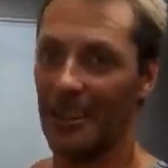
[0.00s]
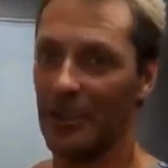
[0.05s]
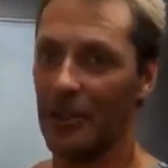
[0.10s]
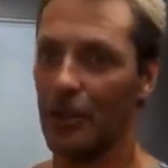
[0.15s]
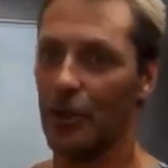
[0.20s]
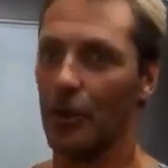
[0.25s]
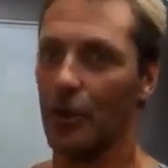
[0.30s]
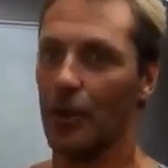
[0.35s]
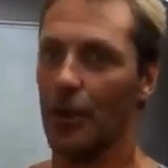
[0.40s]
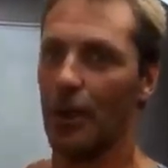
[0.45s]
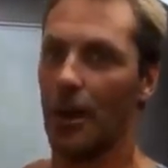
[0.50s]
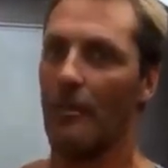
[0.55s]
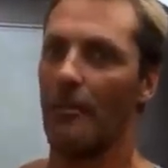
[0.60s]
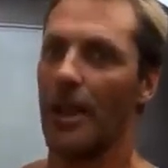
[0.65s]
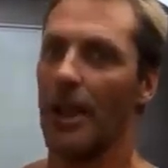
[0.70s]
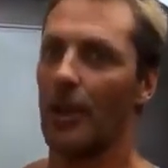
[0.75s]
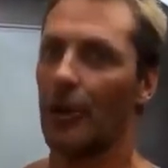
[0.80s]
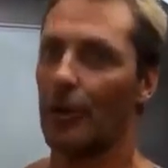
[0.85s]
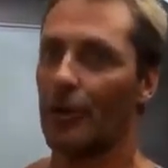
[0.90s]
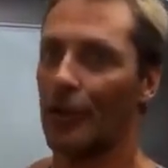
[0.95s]
to come
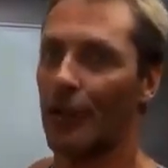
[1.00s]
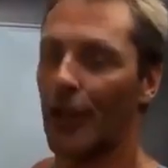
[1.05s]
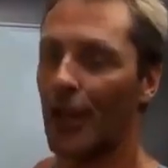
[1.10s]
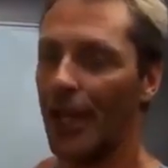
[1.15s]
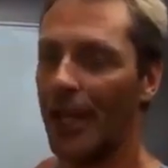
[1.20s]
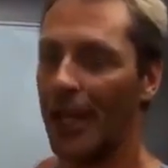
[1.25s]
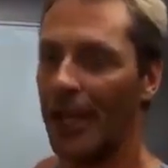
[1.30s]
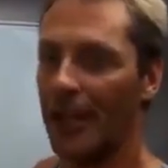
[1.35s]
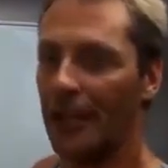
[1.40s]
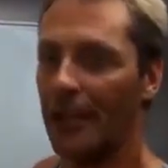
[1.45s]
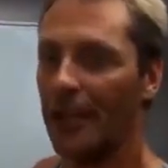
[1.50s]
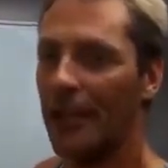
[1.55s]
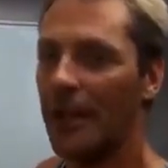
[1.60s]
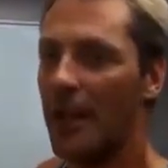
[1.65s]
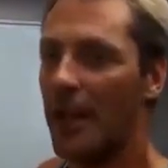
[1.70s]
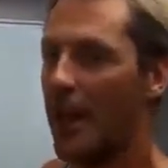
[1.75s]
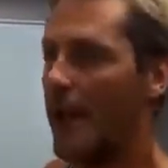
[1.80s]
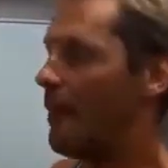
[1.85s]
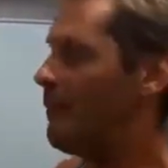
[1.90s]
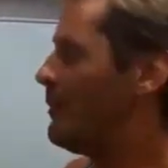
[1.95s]
back onto the land
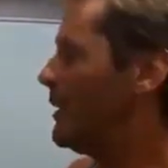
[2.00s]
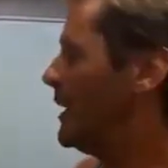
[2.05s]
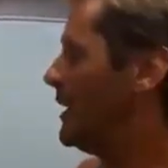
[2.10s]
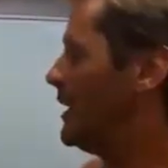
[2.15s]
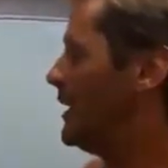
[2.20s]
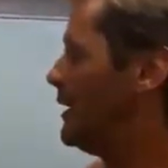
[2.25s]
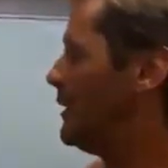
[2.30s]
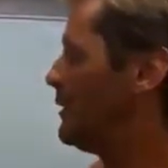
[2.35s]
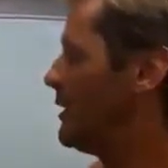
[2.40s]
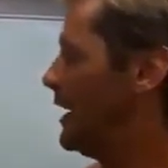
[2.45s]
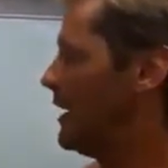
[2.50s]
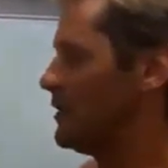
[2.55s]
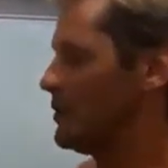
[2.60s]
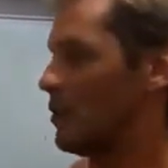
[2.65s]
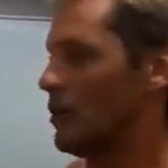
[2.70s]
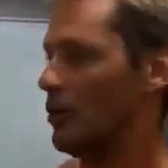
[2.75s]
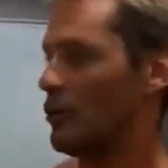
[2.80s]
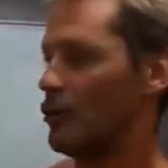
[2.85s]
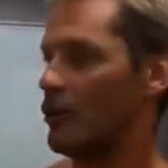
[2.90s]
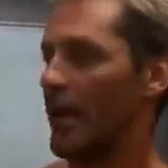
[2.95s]
and be here as
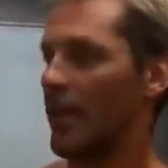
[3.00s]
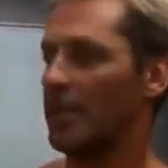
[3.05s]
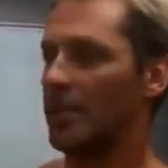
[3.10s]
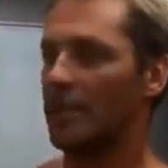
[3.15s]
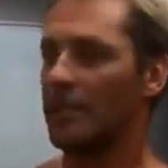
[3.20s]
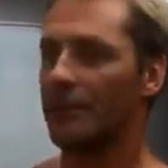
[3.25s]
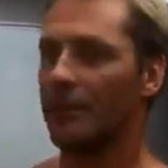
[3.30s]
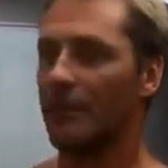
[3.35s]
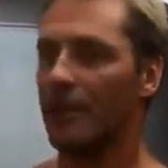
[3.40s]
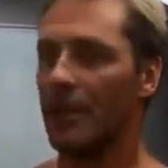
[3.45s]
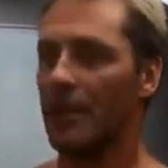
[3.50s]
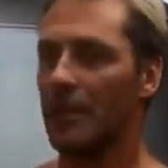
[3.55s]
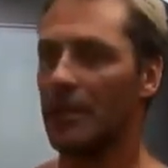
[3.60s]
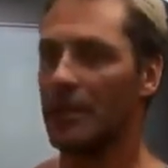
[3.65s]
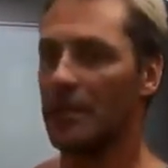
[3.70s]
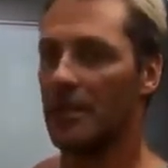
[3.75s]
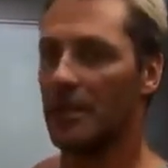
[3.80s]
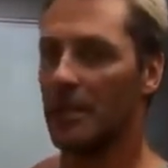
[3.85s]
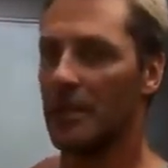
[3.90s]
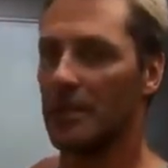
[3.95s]
contractors for
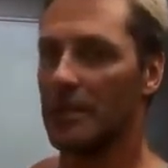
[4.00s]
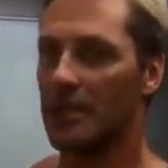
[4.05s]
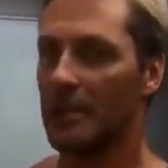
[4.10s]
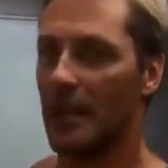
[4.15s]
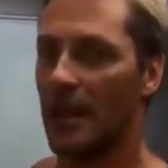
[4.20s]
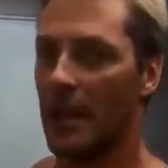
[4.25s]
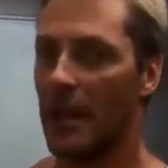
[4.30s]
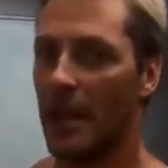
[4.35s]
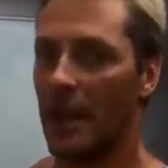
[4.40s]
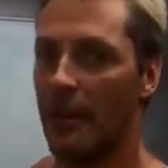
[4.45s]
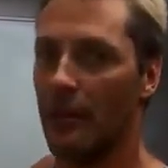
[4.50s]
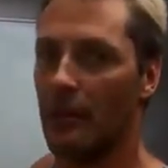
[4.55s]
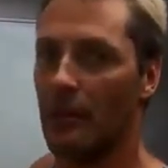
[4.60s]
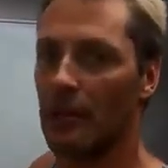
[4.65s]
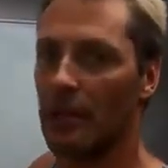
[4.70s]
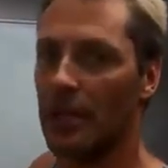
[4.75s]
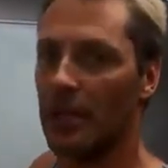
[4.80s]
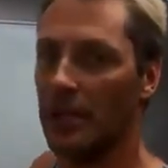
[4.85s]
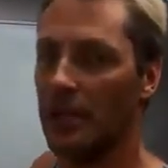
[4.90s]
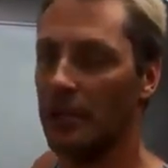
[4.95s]
this
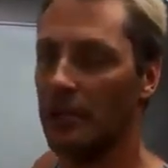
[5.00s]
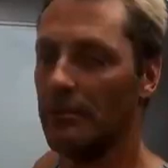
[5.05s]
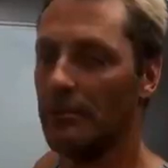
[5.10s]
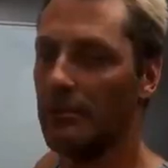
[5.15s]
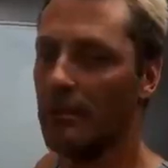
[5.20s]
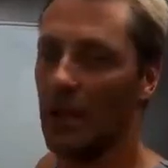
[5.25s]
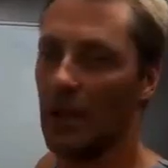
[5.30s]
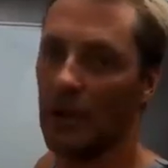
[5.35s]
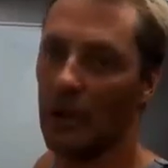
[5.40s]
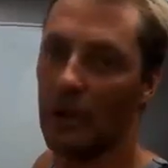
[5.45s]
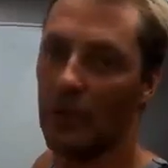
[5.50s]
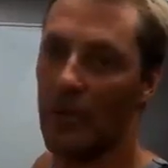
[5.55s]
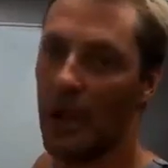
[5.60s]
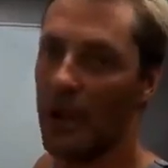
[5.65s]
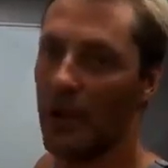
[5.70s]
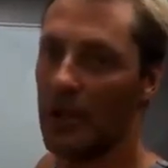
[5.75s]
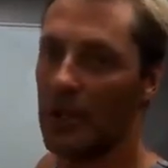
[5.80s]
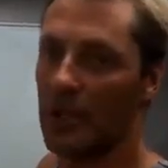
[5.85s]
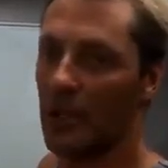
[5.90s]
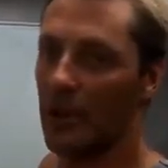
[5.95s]
Admiralty or
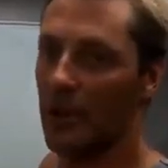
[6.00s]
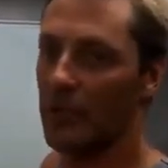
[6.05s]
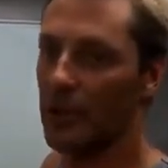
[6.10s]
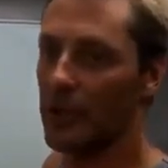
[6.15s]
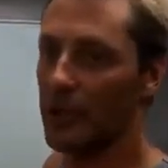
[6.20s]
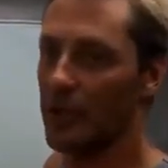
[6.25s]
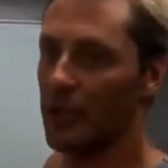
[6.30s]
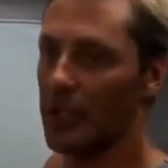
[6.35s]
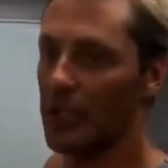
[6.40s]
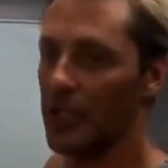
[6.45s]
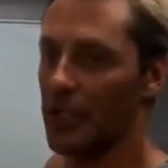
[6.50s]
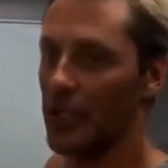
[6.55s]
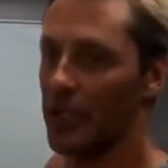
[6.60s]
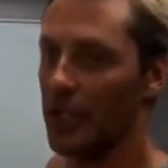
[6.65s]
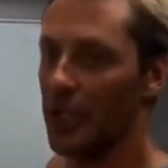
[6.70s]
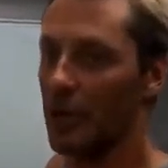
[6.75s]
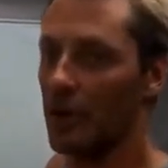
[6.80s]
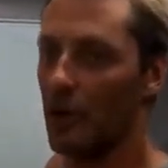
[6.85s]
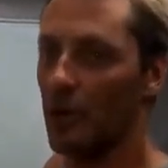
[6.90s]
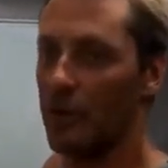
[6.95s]
Maritime
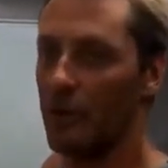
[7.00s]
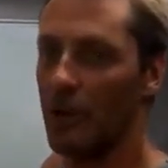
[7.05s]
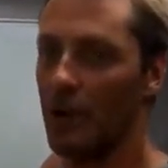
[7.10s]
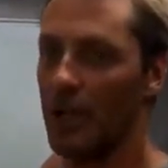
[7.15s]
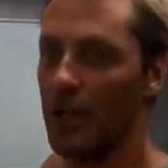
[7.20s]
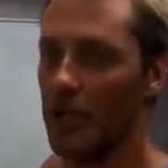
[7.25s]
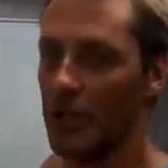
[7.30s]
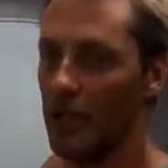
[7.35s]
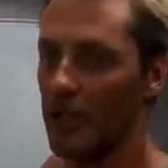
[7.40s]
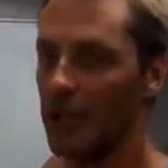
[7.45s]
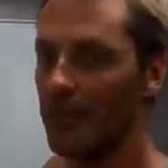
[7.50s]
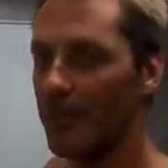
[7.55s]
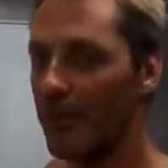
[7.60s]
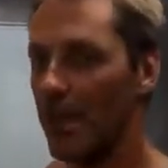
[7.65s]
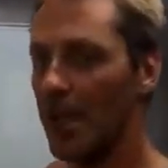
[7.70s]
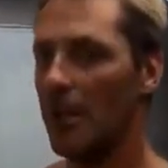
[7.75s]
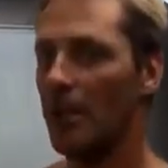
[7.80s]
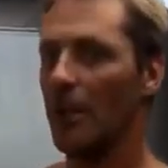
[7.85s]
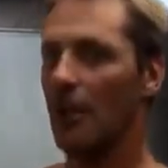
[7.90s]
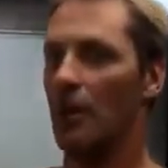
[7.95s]
Jurisdiction Corporation,
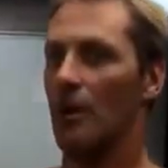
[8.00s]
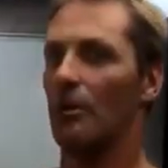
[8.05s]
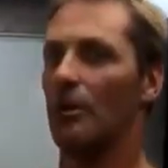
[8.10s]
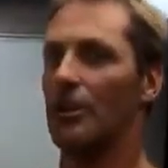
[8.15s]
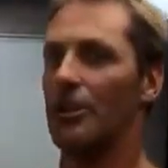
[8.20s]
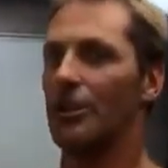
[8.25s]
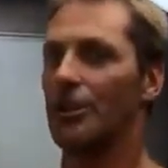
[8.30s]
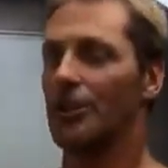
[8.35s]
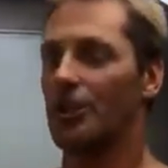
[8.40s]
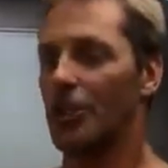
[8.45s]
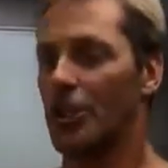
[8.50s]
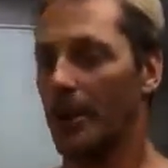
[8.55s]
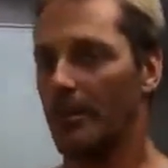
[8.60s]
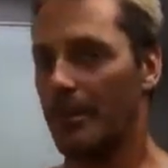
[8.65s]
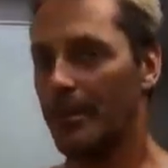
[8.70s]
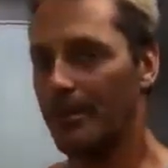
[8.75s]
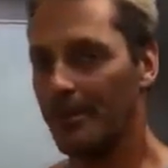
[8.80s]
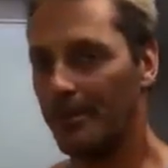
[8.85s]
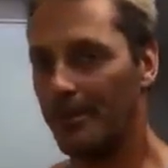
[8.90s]
which is a ship.